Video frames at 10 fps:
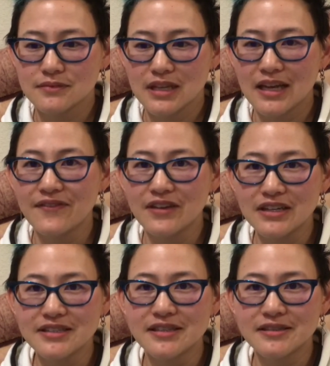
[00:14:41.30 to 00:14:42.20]
I very
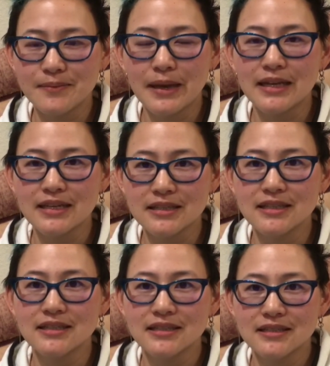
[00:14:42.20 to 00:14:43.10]

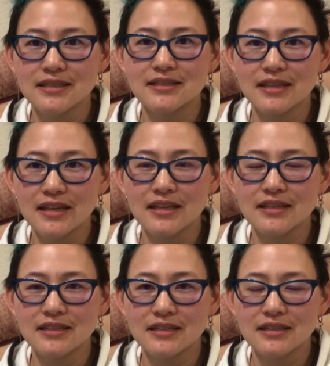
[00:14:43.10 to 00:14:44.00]
systematically
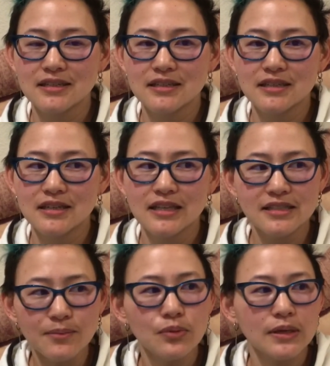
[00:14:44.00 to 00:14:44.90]
decided, at
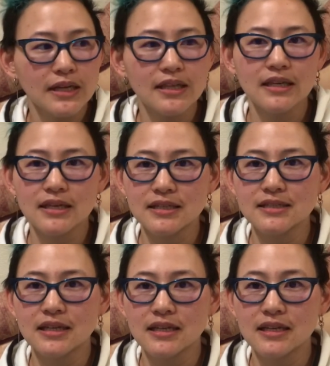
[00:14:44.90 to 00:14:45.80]
some point, I think I
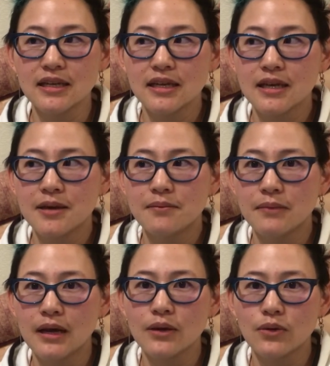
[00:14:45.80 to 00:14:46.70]
decided
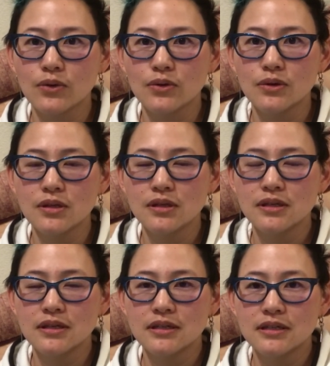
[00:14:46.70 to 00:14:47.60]
my goal
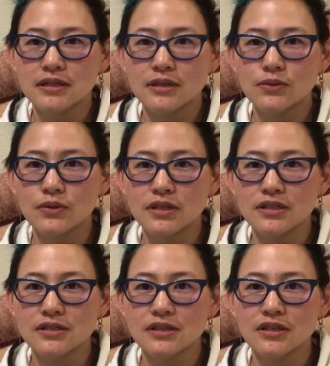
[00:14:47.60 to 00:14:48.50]

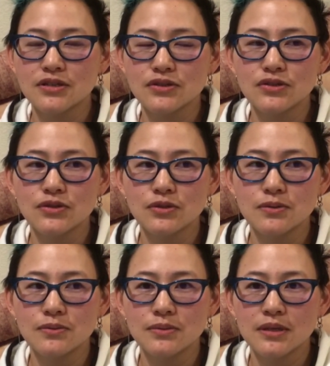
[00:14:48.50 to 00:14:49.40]
was to
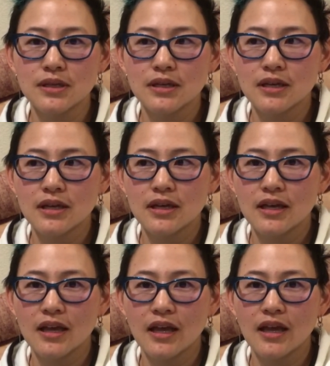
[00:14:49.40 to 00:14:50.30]
consume
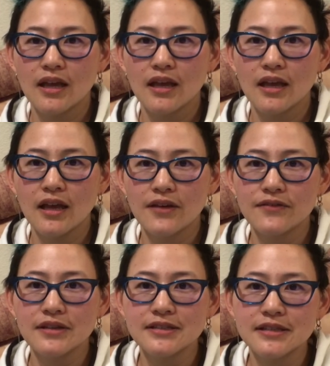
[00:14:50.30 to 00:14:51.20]

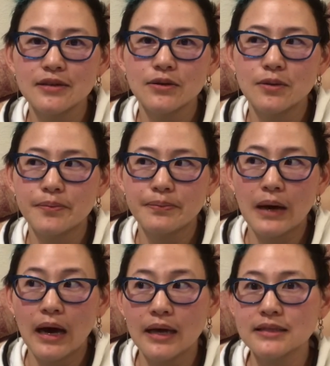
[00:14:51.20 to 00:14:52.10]
every single
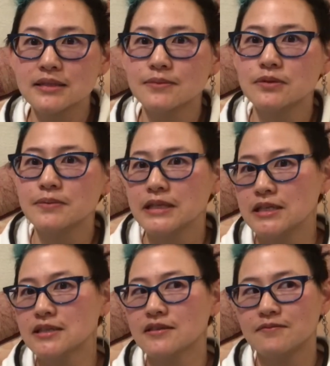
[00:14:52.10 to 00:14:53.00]
possible
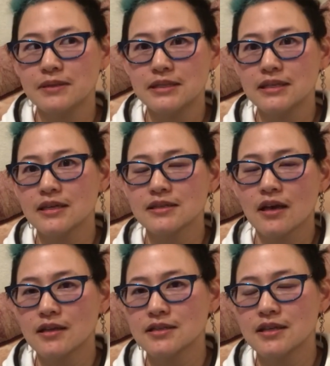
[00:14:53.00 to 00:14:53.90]
piece of BTS
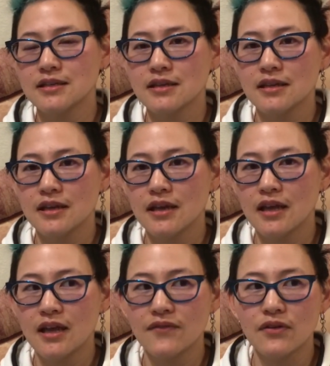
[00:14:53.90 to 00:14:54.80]
content
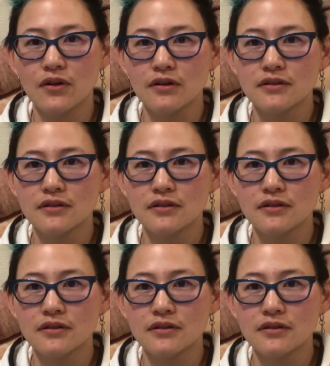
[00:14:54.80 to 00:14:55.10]
ever.